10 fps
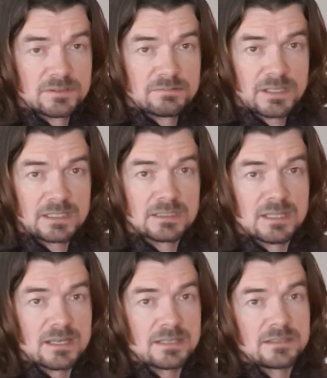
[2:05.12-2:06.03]
the rigging
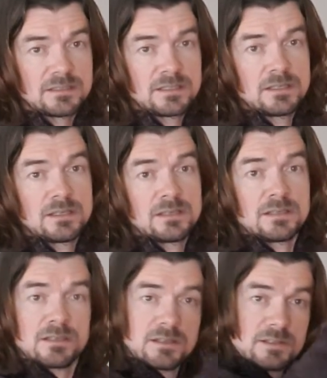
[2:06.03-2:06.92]
line,
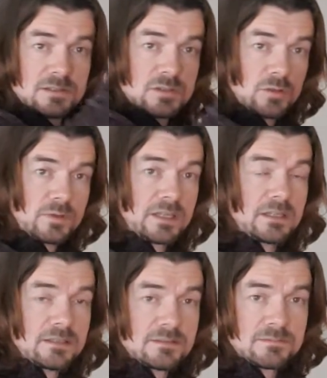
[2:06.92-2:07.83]
so it
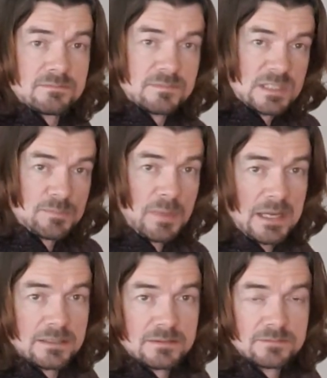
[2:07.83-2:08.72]
can
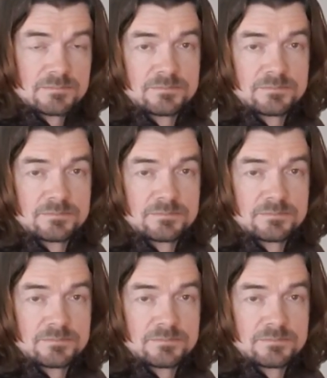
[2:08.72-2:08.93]
span